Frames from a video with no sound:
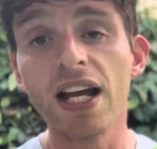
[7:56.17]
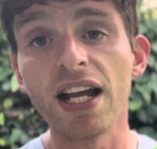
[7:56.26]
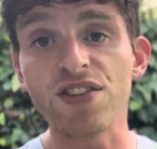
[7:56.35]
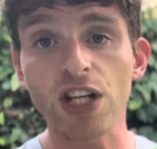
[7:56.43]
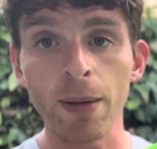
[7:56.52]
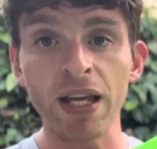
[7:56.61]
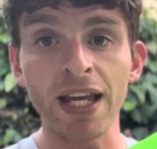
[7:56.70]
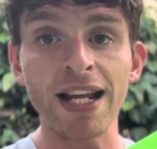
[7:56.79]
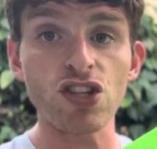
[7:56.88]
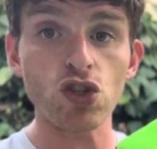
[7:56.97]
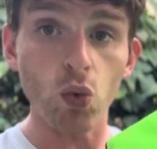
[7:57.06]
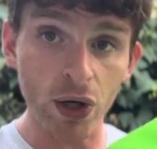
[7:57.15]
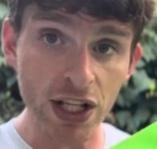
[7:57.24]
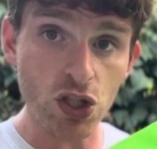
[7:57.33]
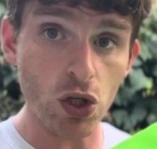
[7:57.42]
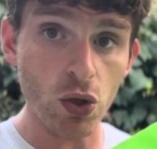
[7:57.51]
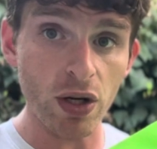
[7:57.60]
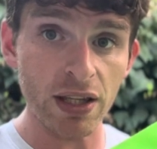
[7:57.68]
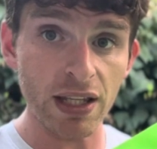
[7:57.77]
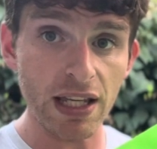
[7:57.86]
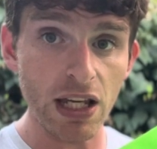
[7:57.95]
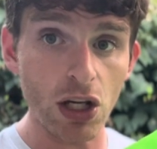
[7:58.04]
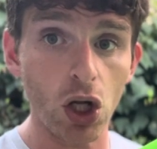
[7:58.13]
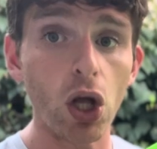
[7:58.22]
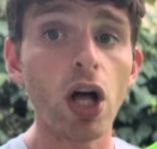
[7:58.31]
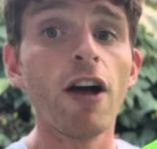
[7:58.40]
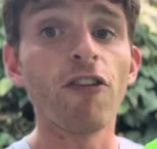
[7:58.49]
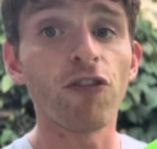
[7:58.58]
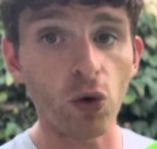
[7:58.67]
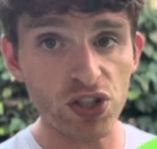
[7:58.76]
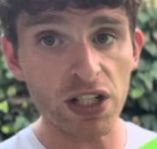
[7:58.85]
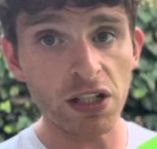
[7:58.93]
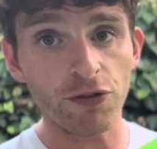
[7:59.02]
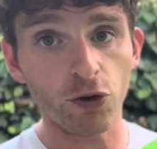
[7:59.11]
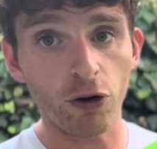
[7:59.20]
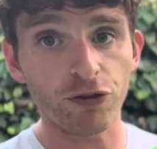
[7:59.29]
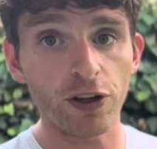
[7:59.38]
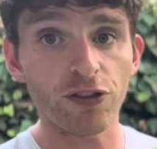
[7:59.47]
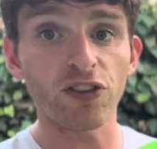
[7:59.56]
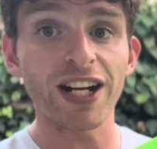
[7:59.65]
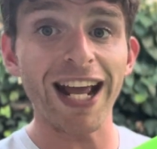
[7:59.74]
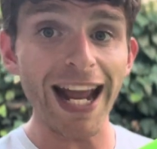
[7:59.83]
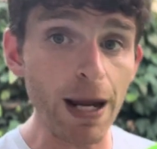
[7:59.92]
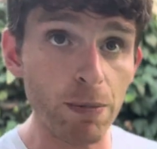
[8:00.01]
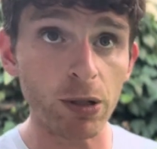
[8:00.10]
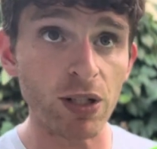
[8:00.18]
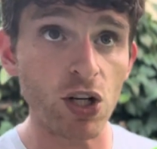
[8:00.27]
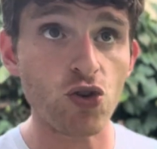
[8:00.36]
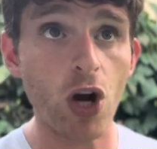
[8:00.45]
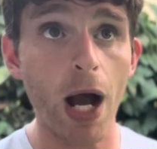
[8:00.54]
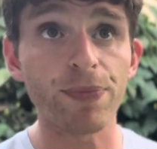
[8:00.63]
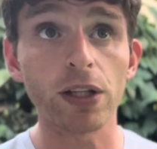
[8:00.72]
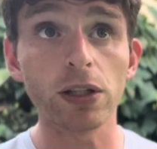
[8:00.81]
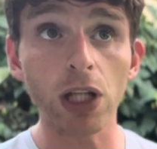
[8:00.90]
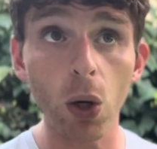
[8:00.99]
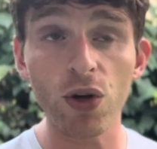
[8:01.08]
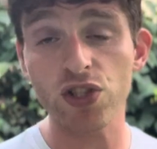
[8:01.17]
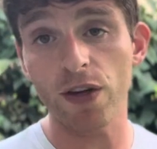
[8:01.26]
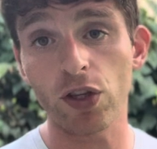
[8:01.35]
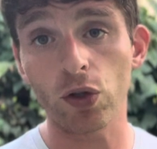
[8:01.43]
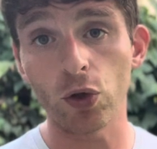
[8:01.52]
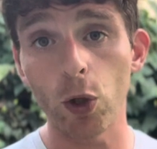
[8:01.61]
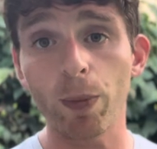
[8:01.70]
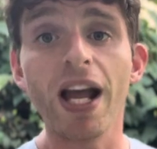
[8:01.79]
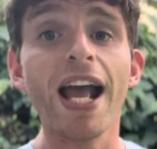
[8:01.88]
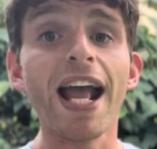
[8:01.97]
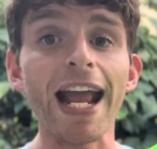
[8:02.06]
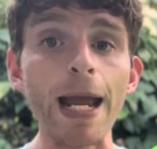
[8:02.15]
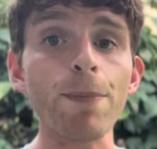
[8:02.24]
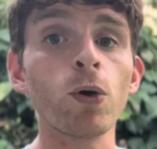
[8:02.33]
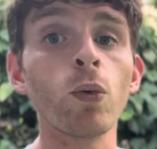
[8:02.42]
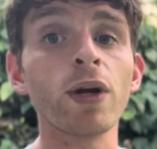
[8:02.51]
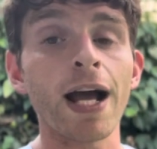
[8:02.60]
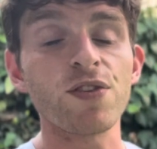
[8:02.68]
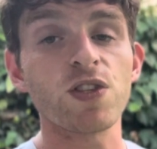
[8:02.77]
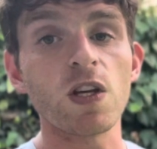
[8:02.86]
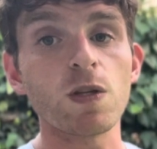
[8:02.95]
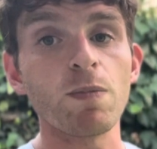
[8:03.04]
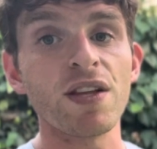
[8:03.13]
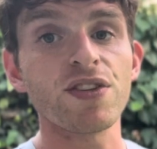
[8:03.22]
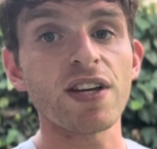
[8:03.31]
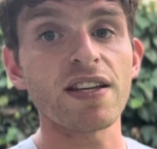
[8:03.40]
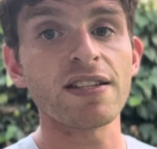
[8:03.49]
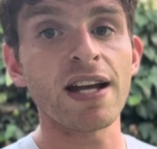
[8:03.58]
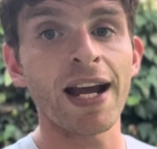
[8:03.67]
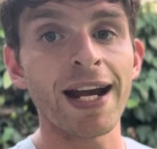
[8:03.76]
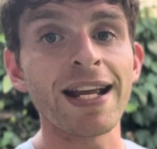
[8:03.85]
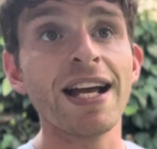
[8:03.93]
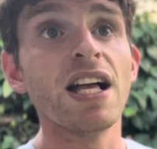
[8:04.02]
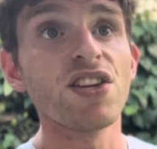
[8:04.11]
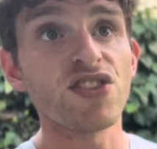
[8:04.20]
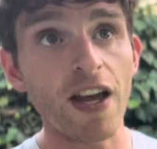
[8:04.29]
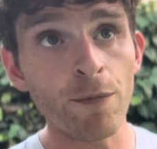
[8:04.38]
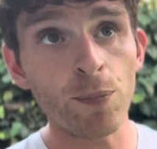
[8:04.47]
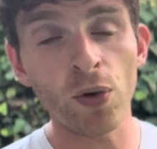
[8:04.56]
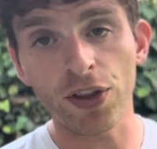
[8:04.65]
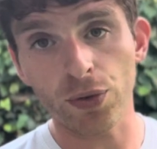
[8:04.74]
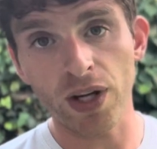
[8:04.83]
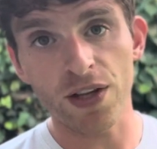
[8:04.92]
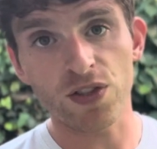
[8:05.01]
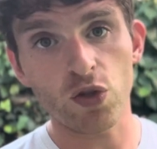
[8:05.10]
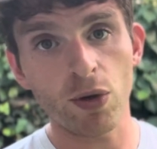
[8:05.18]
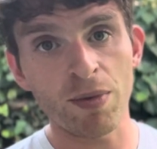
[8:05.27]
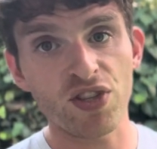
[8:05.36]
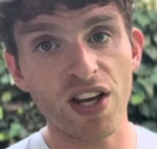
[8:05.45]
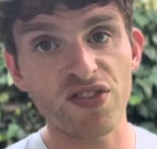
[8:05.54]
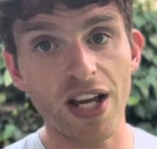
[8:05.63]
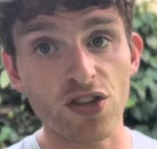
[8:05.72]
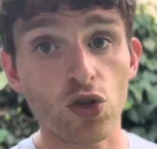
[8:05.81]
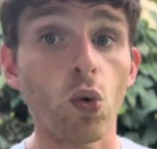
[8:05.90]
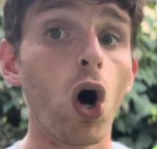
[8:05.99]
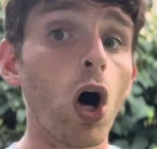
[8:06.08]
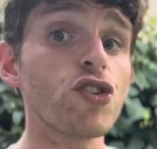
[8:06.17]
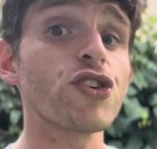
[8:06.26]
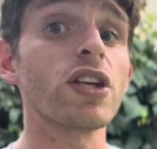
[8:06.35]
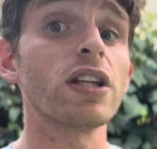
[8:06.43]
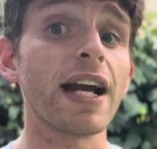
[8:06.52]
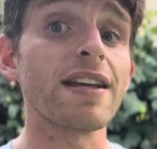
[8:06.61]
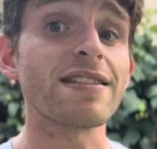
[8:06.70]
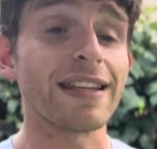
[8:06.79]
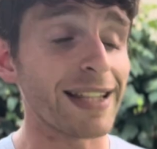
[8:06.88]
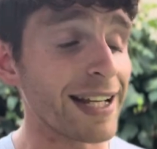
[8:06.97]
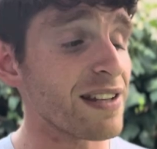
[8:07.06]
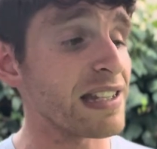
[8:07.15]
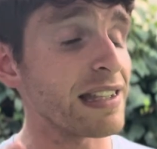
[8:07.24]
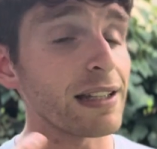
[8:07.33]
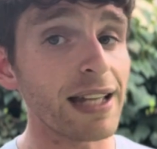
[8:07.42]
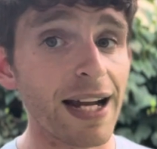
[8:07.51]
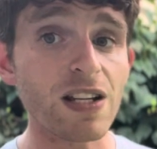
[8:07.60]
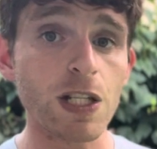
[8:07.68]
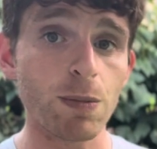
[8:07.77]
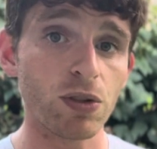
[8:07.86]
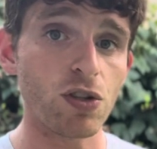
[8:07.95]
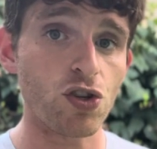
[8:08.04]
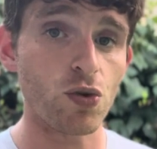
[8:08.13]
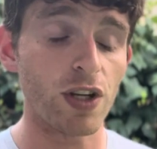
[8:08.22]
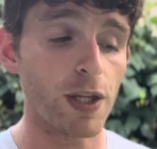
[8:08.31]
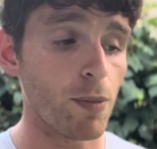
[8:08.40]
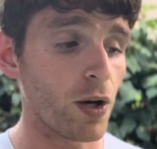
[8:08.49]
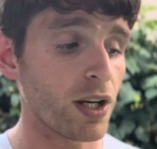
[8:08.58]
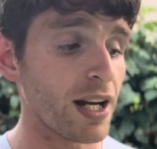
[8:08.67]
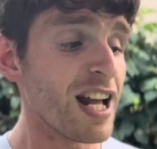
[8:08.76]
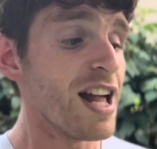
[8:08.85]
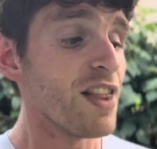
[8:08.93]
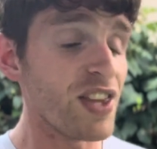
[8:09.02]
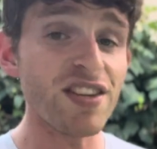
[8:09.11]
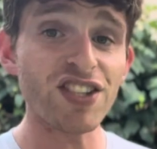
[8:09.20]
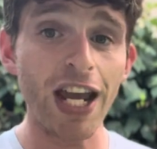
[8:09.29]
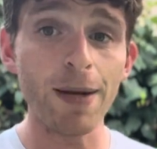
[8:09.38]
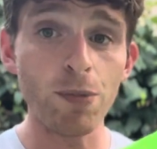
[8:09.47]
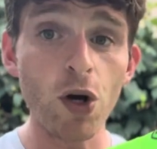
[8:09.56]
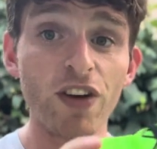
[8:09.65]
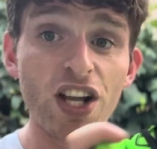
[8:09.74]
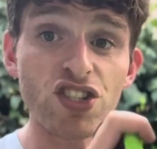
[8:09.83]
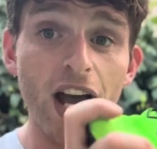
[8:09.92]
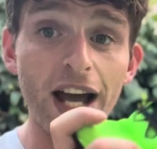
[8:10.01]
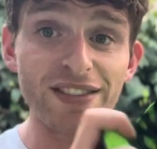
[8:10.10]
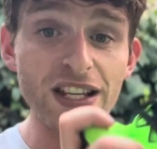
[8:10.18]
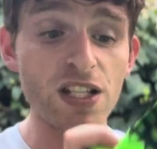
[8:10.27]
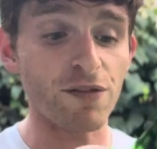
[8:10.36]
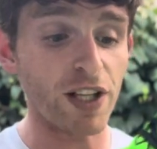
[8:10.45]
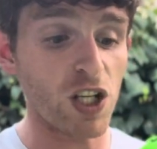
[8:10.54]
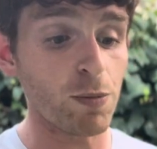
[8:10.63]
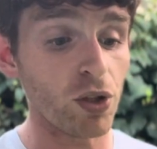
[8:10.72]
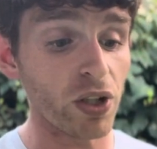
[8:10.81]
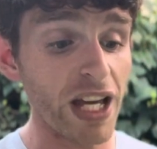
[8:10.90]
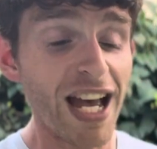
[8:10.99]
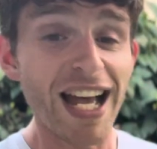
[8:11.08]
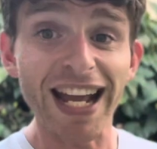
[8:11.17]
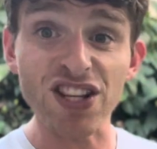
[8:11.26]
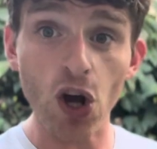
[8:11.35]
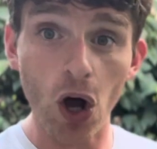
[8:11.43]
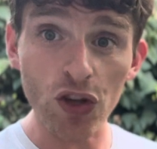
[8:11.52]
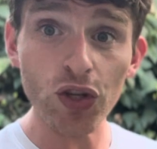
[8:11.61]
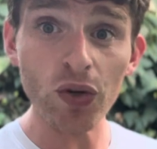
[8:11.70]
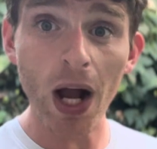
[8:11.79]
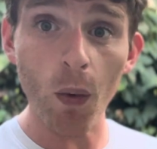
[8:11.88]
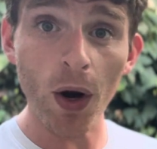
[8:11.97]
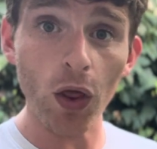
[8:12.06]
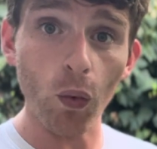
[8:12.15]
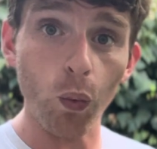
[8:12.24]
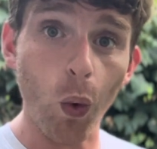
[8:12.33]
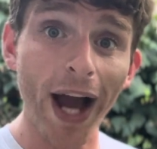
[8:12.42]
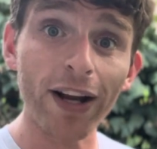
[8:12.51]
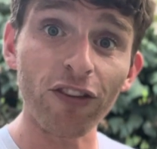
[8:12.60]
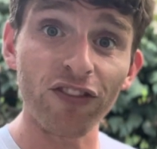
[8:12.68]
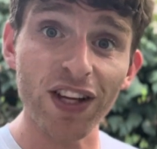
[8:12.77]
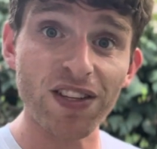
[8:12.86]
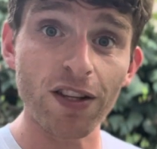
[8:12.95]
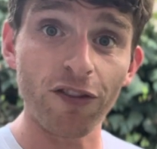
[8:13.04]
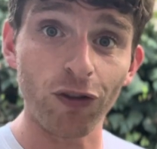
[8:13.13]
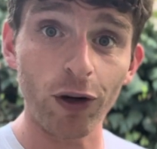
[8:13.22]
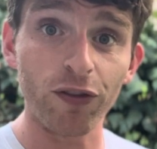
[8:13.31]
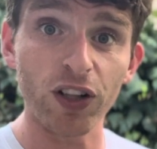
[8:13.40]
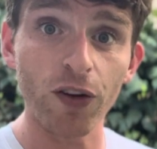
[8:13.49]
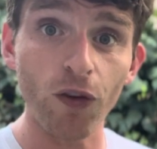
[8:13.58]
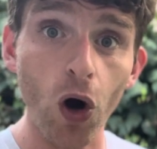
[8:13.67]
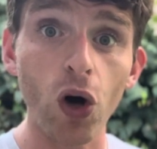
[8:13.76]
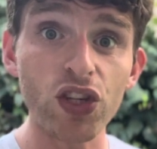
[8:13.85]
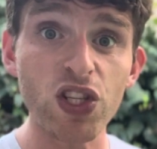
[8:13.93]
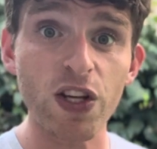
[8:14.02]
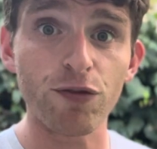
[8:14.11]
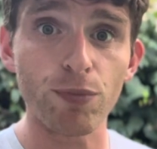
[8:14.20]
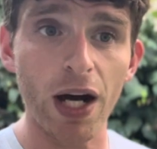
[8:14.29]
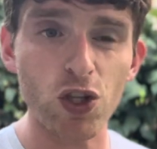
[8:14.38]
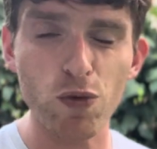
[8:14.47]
It's coming in at 22 in the heel, 14 in the forefoot for an 8 millimeter drop, the lowest group. 8.1 ounces, men's size 9, 7.3 ounces, women's size 8. So also the lightest, and like I said, the lightest stability shoe on the market. This can move. It's got decent flexibility. It's also got one of the wider fits in the forefoot of all these different models.